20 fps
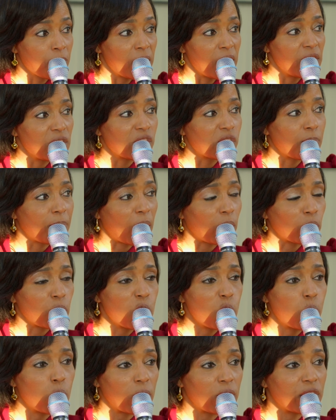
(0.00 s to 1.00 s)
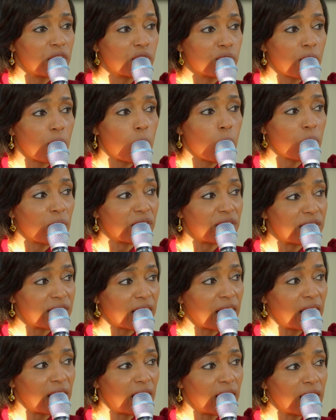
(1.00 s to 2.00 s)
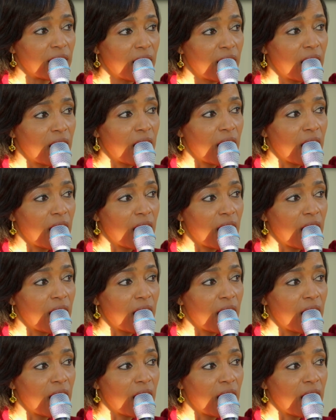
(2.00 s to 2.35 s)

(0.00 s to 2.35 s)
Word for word: It is about who will control the Senate,